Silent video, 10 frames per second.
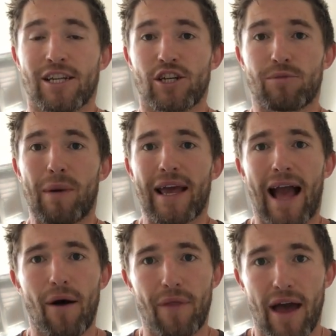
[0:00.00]
just being
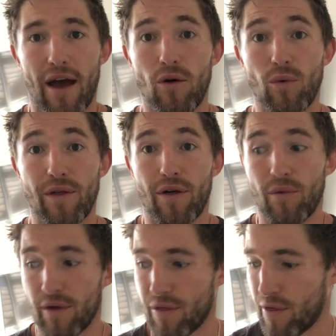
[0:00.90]
out there with
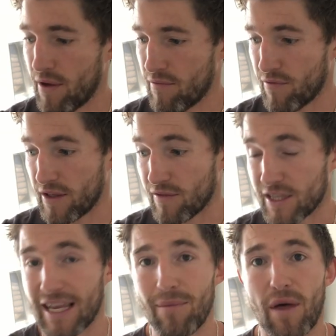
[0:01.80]
the
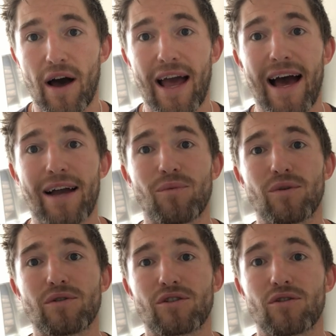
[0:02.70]
team that I had
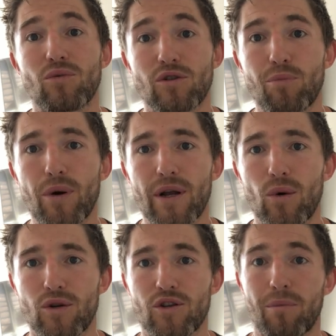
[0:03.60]
was pretty
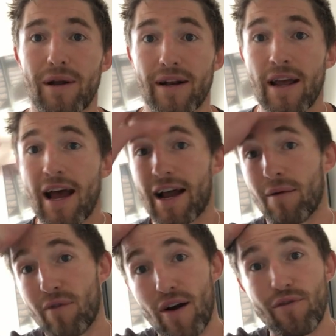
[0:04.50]
awesome, and
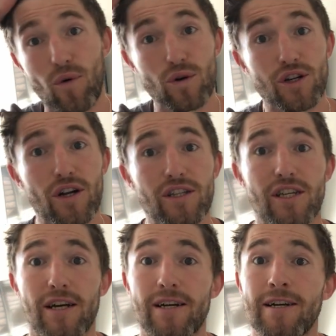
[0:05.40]
I'm very fortunate
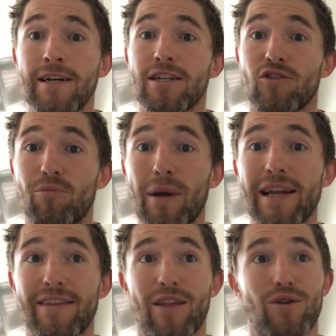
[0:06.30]
to have
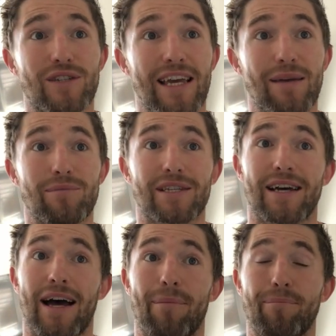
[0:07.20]
been in those teams.
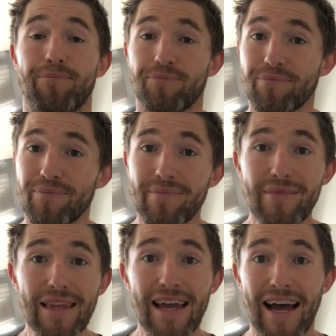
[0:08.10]

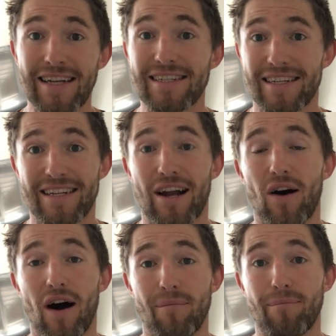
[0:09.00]
And you
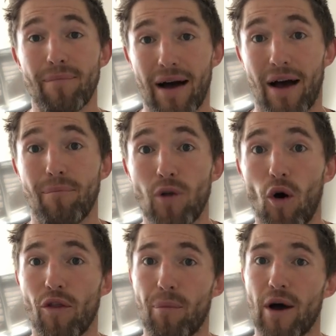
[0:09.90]
know, I'm
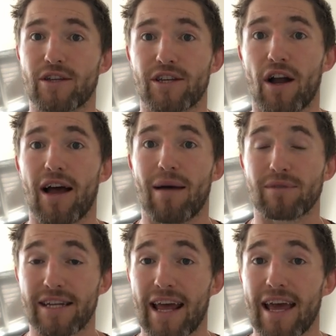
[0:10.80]
not the person I
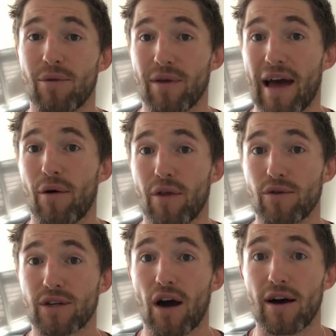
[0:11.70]
am today without
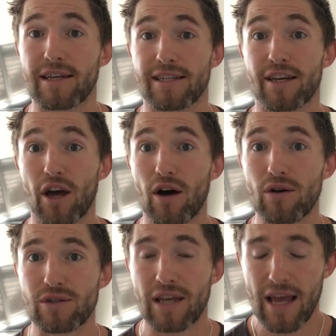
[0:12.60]
those guys and
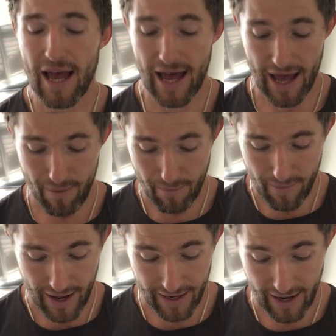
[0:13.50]
girls,
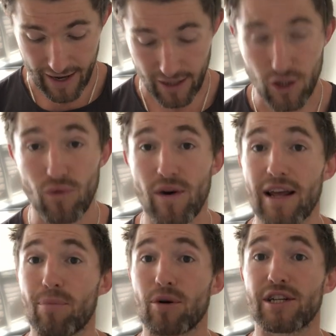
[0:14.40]
and I do
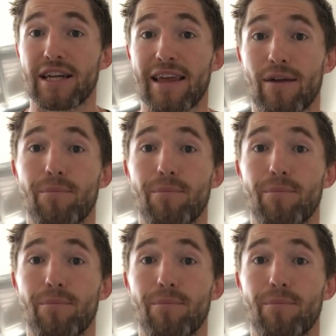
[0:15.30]
really appreciate